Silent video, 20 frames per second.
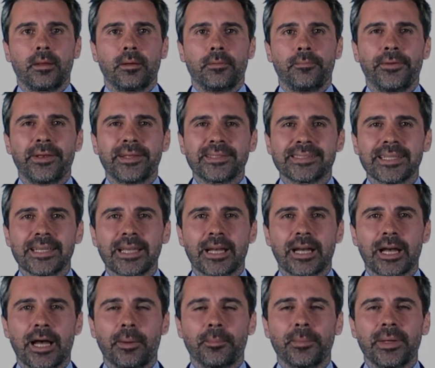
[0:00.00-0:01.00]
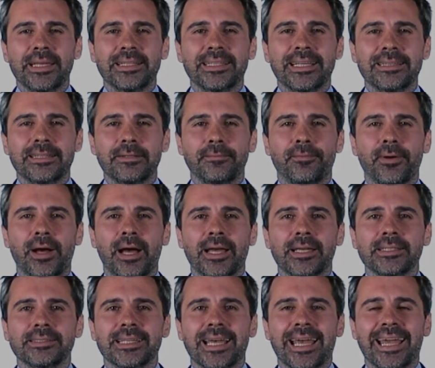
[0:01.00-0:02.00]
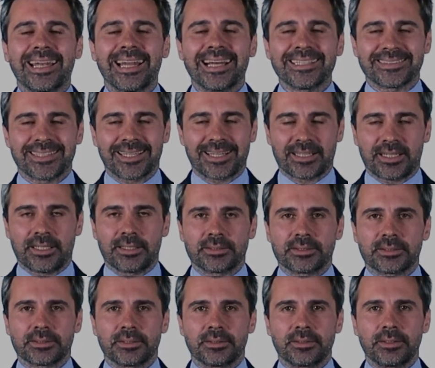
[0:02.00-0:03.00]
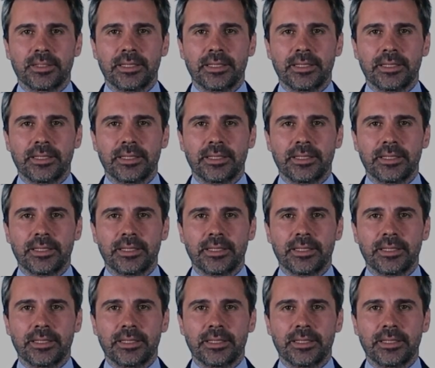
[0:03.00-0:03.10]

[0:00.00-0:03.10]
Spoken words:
Fixed income identifies an asset class.